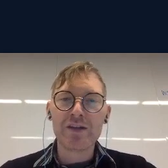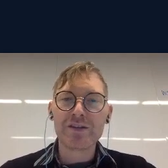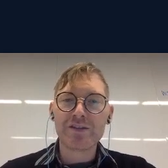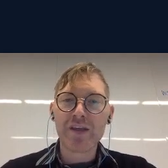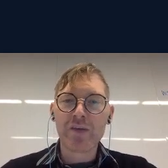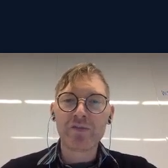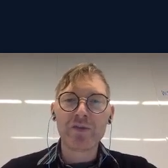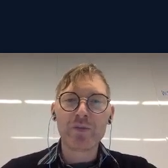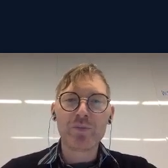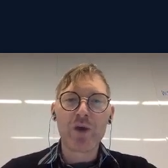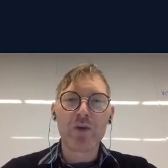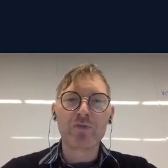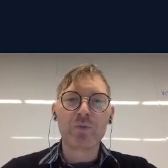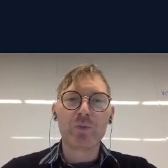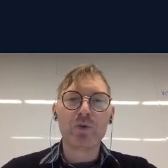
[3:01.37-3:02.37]
is definitely
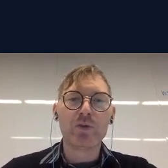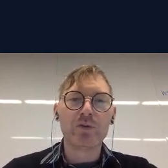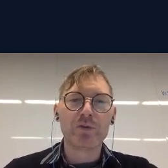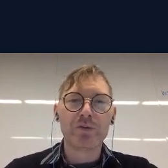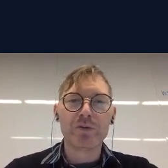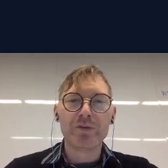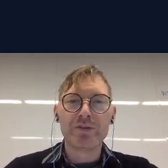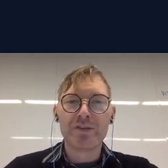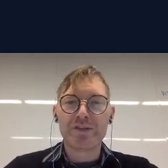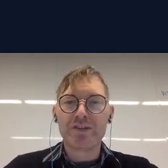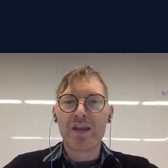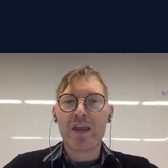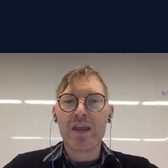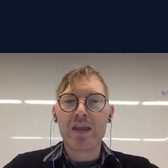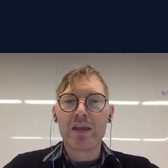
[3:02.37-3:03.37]
preferable to
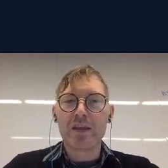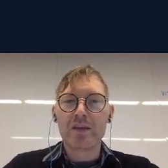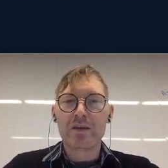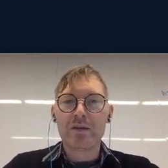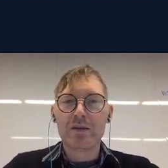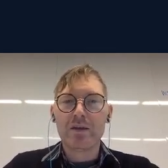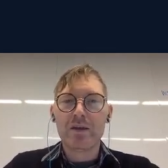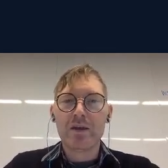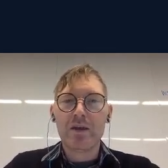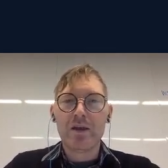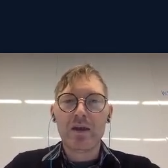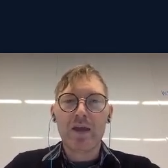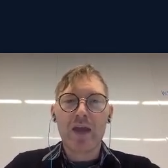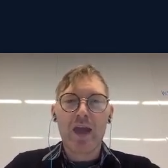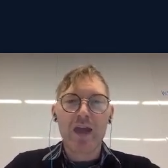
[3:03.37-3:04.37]
saying
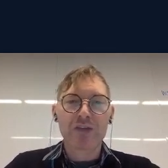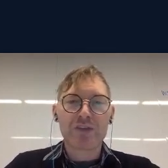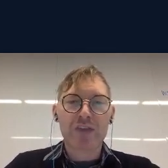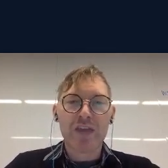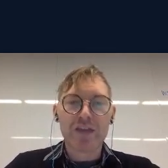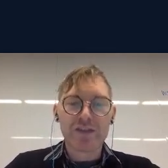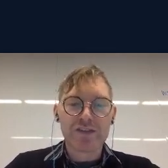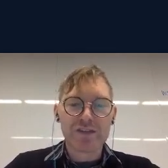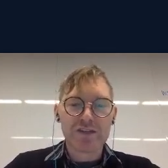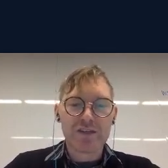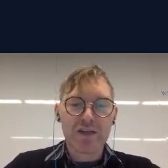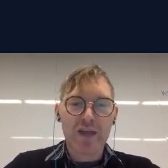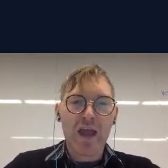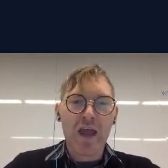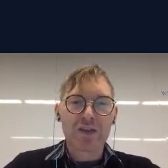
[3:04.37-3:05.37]
x gets
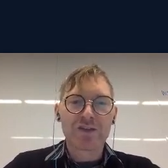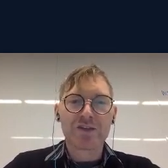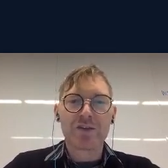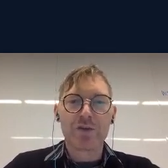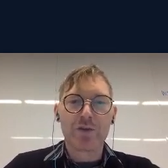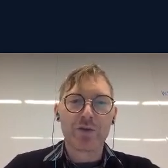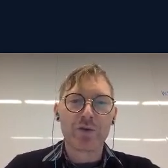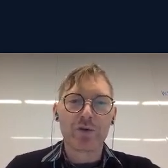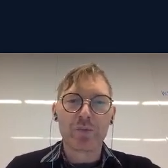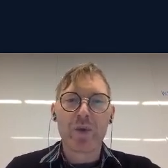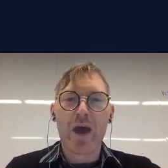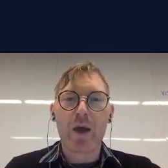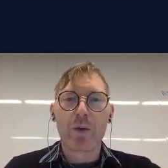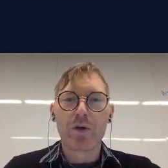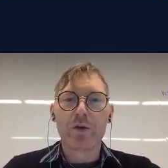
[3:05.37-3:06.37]
x to the third
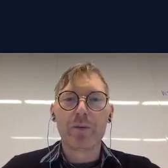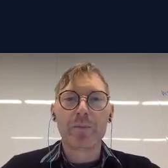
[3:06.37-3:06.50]
power.